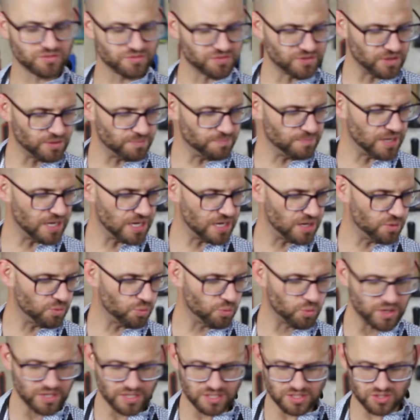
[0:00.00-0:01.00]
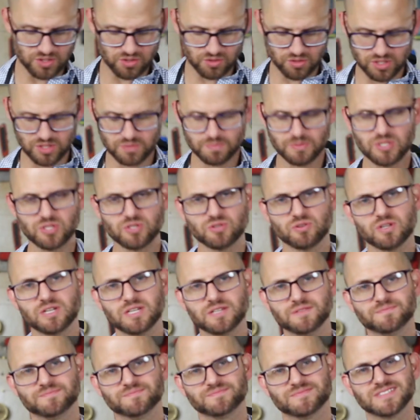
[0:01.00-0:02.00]
this from Whitney's Christmas
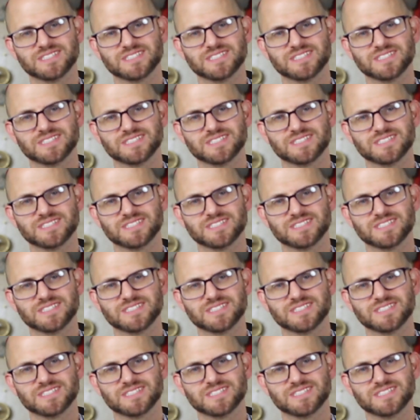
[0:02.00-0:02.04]
tree.